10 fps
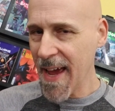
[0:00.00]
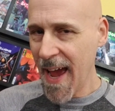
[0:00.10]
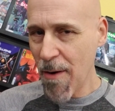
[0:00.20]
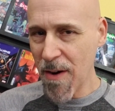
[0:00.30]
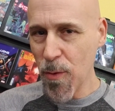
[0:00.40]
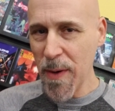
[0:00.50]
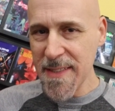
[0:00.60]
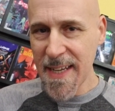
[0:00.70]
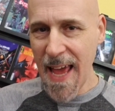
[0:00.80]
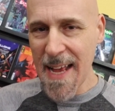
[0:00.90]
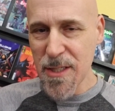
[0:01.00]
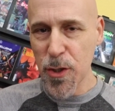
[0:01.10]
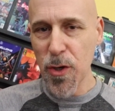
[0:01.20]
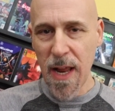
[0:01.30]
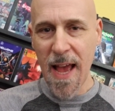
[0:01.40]
However, we did as
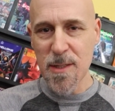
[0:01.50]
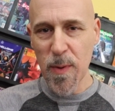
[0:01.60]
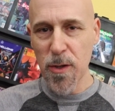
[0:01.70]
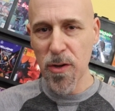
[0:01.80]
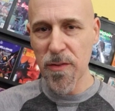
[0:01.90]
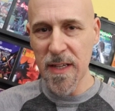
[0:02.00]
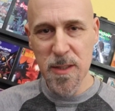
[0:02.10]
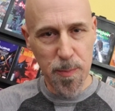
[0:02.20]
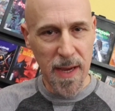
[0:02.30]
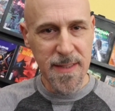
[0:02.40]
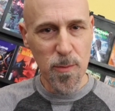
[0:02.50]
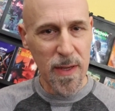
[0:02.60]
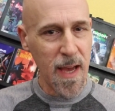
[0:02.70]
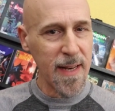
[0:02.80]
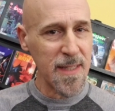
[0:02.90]
good as we could have expected. We
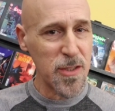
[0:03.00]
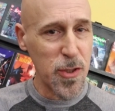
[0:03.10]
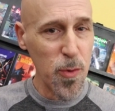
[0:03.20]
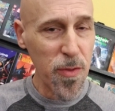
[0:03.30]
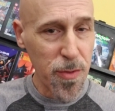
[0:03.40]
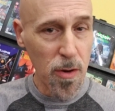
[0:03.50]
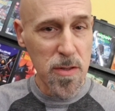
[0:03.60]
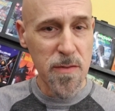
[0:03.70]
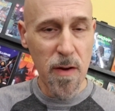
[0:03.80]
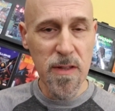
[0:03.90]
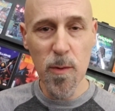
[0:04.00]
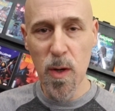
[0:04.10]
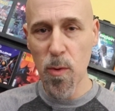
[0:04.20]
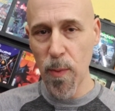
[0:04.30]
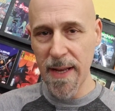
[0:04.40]
got in 2/3 of everything we
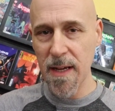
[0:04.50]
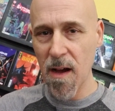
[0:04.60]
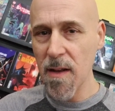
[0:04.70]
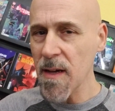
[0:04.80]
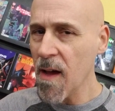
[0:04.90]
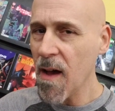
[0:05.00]
were waiting on.